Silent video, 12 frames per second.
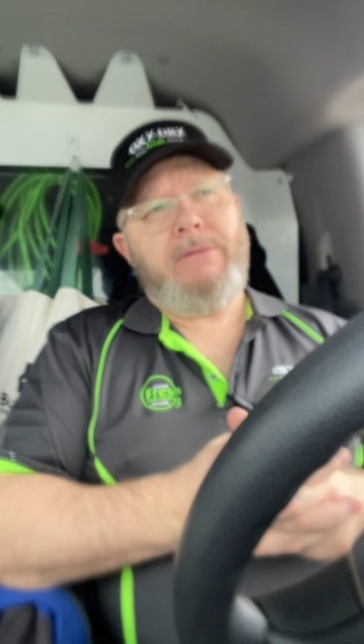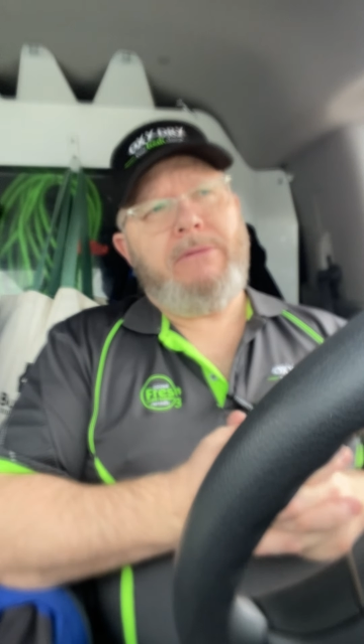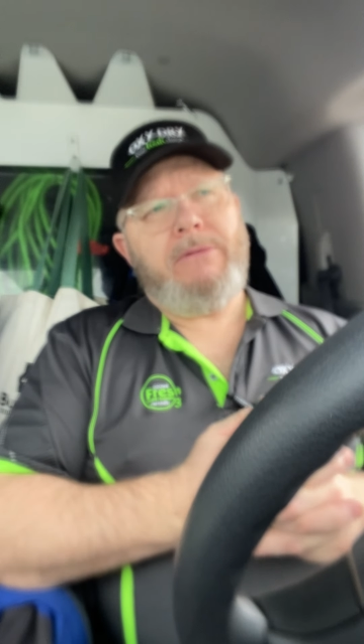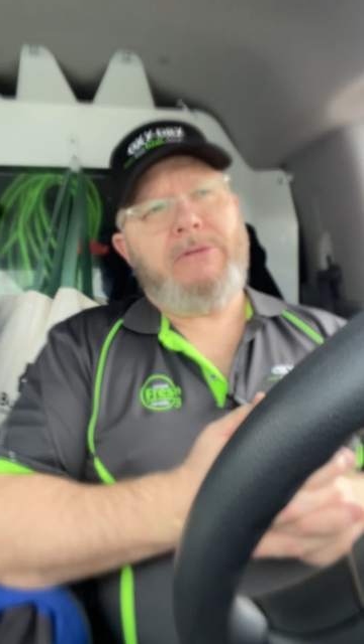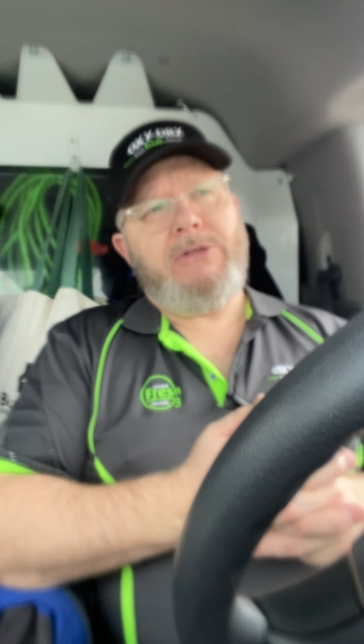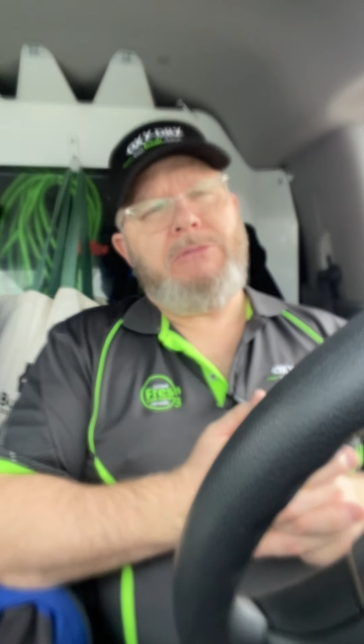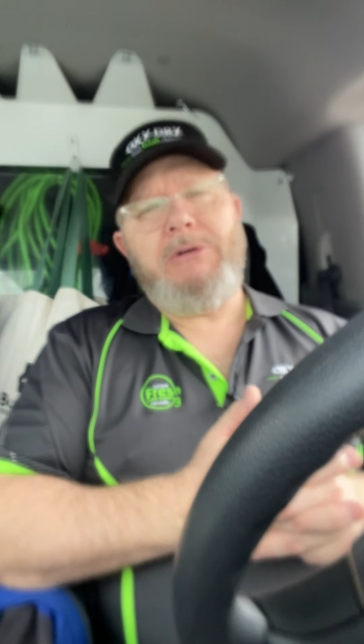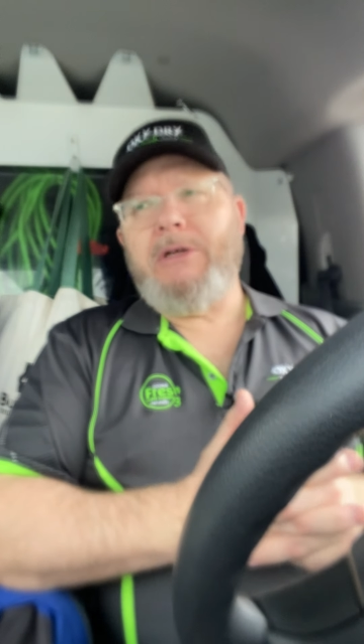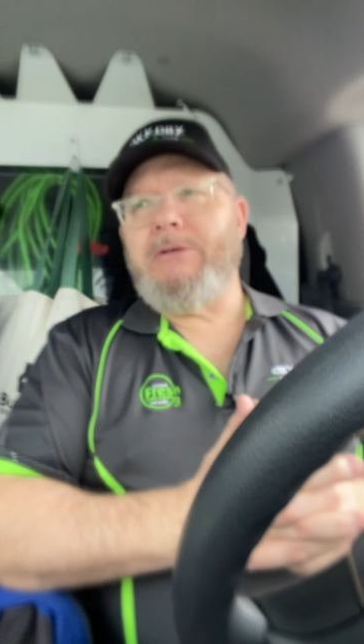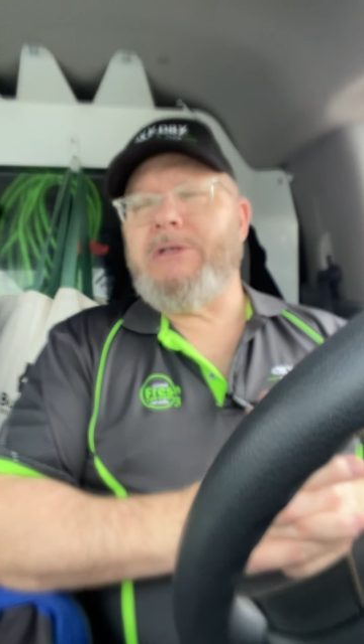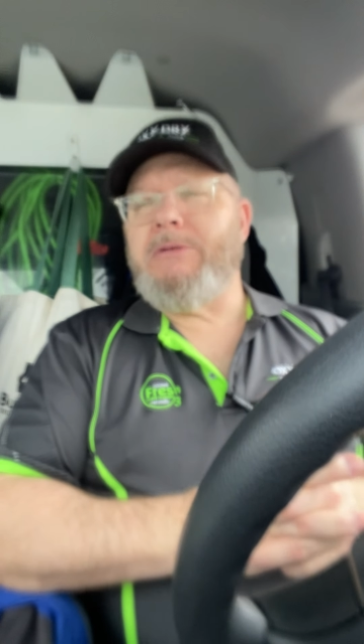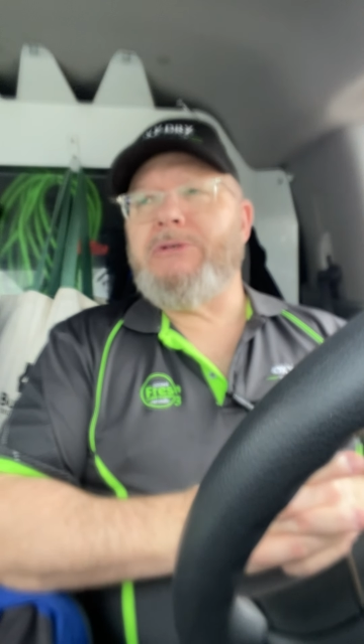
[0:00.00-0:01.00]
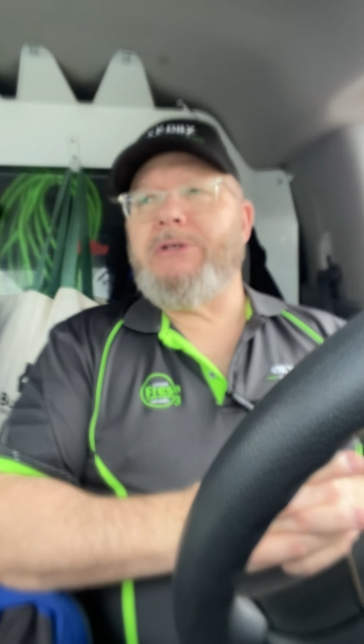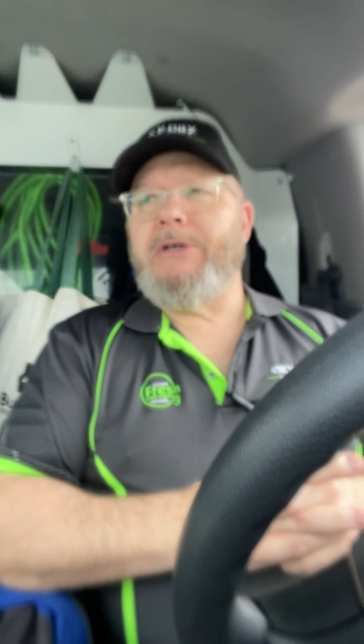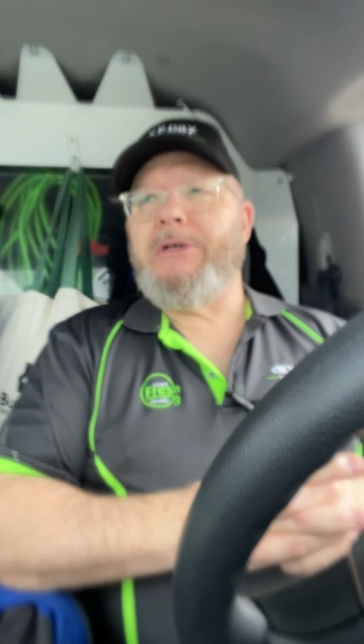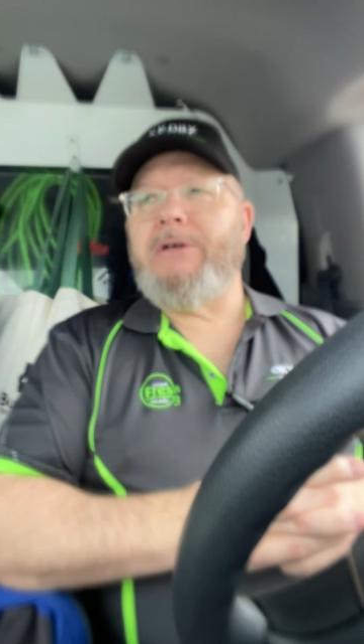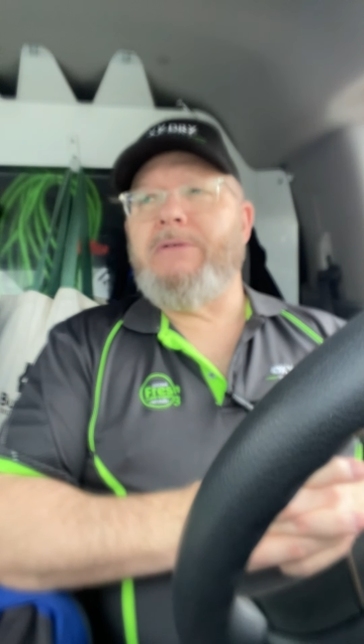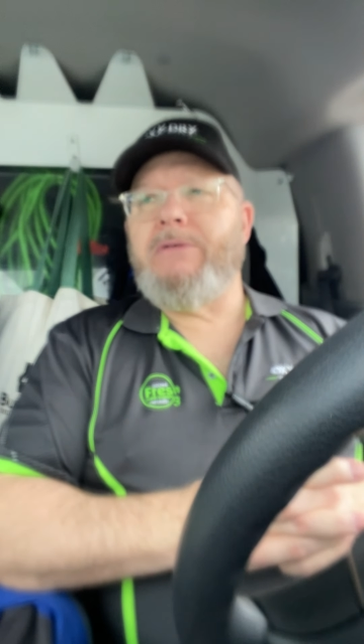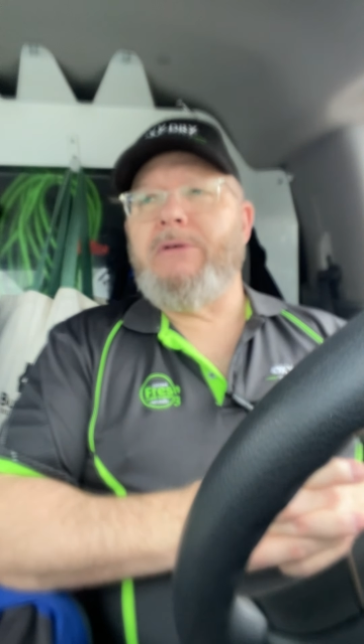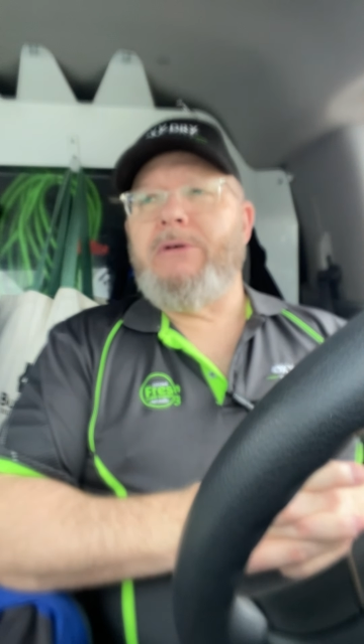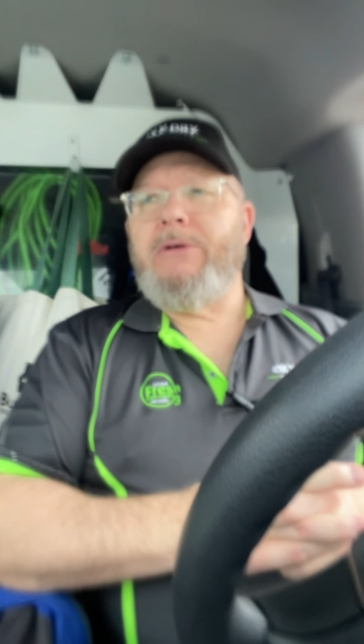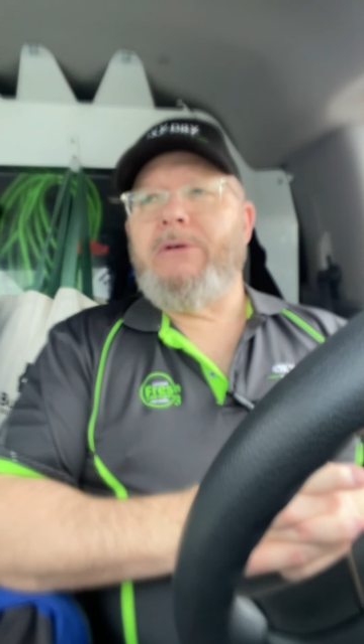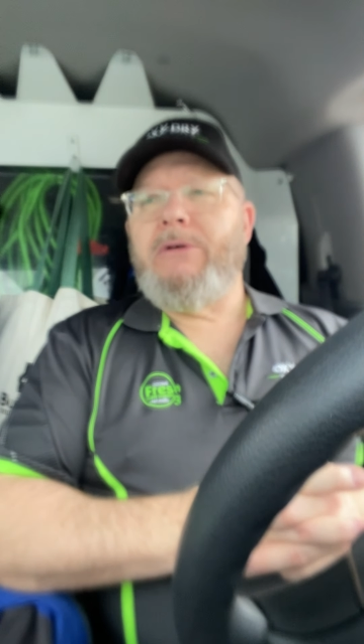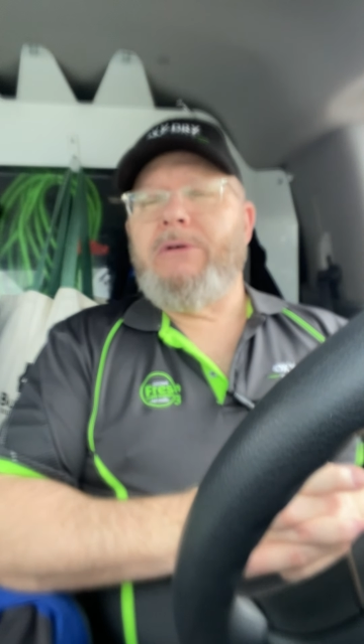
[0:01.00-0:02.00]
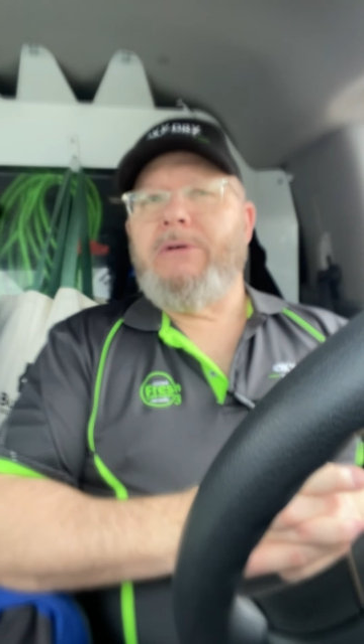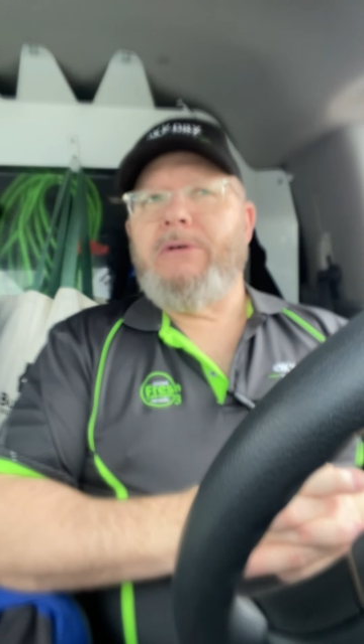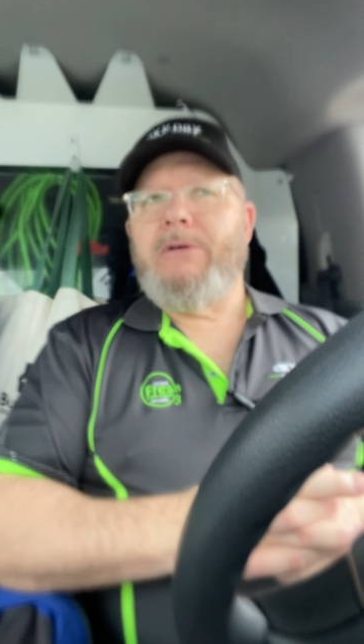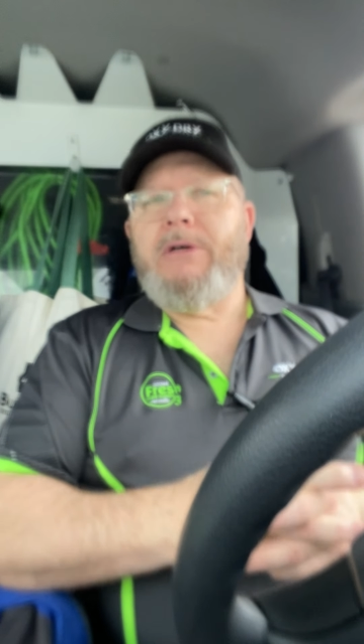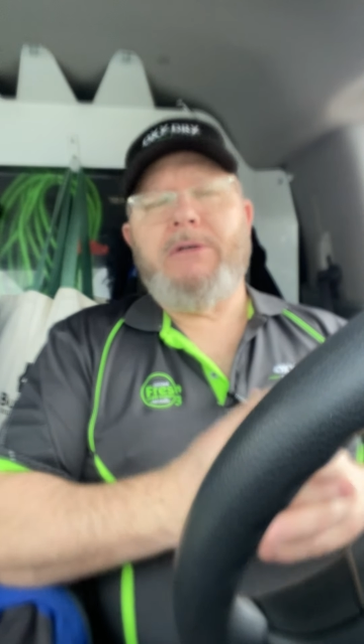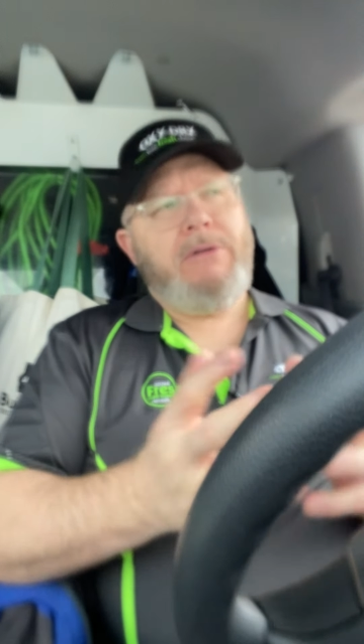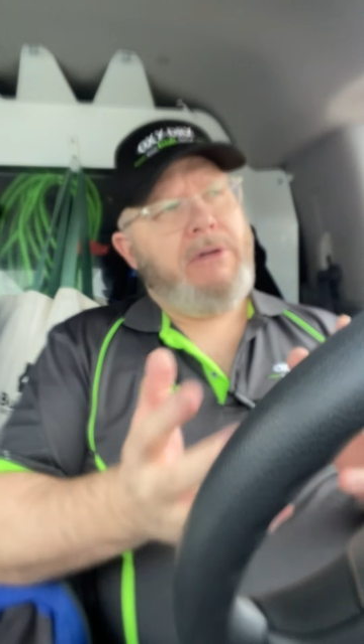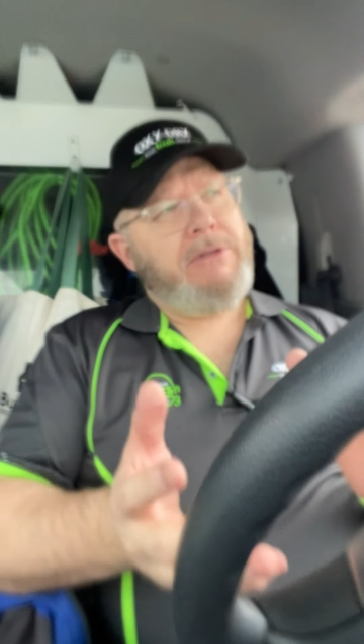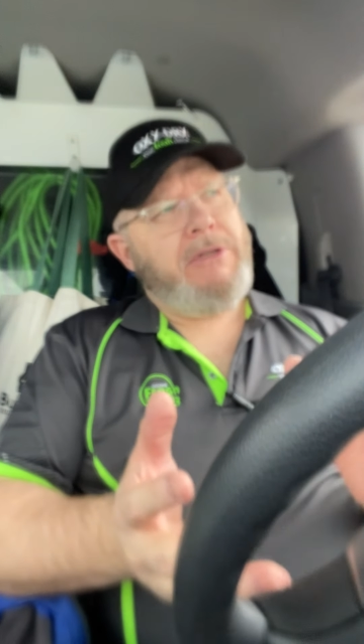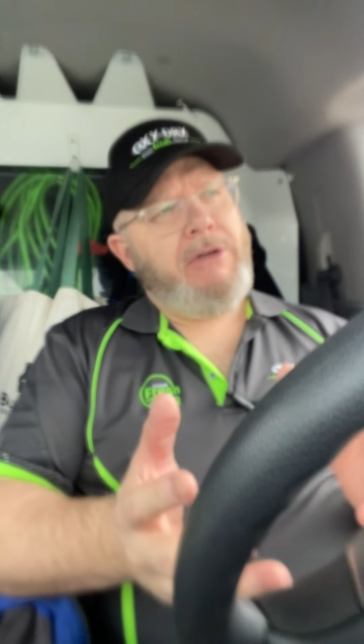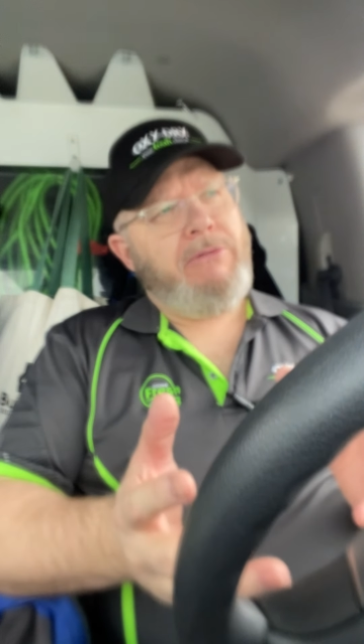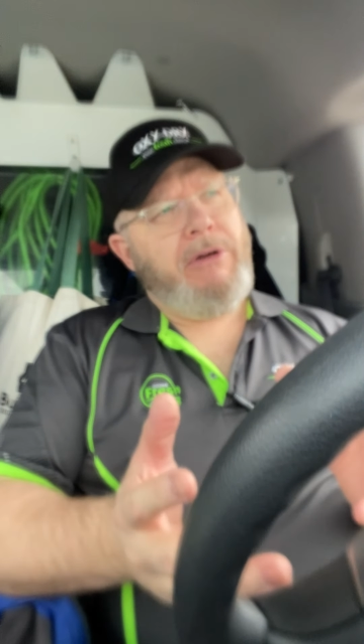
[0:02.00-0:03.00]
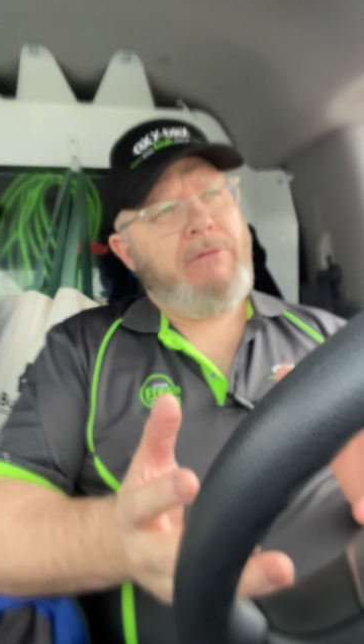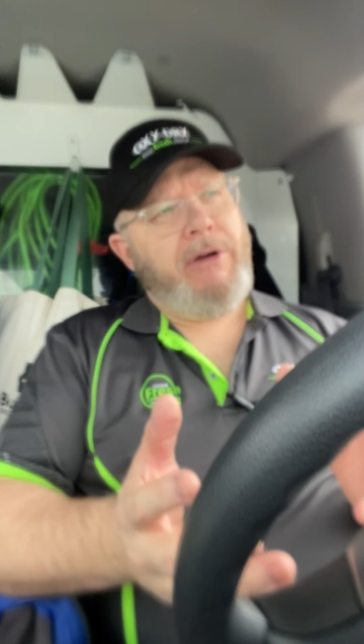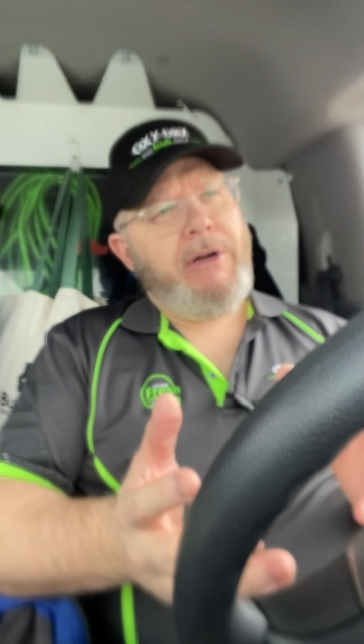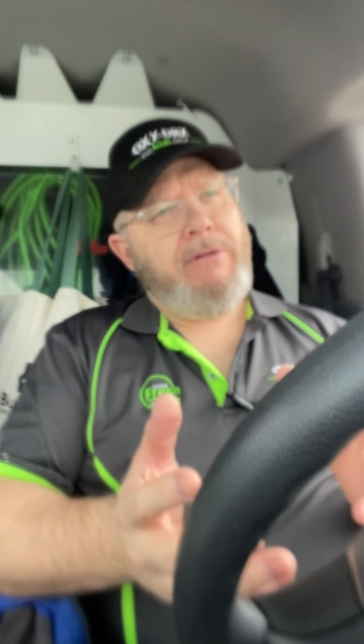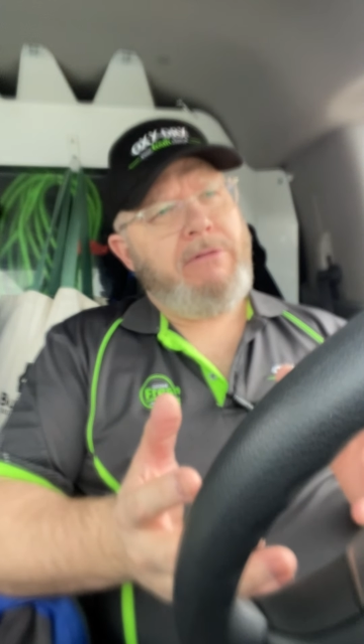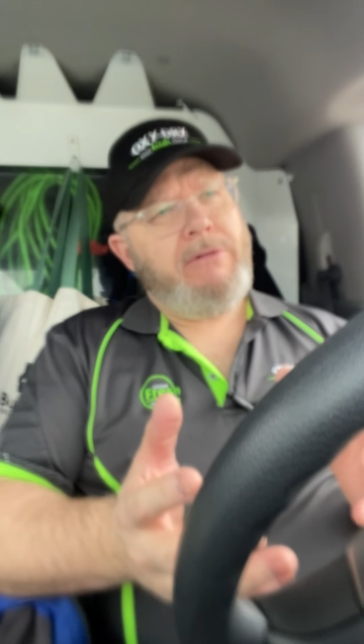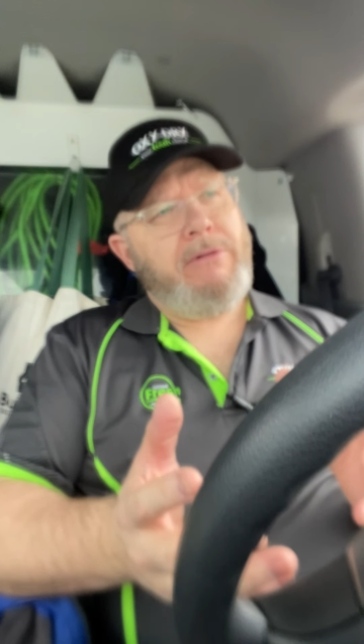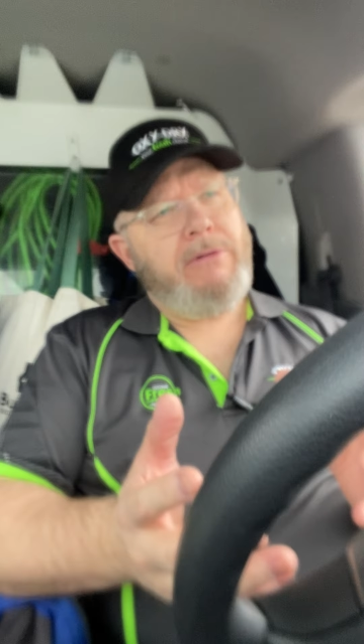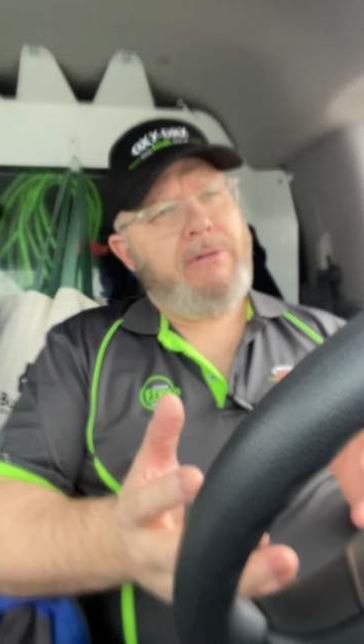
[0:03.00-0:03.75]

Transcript: someone else I was thinking of. Did I say Green Rhino?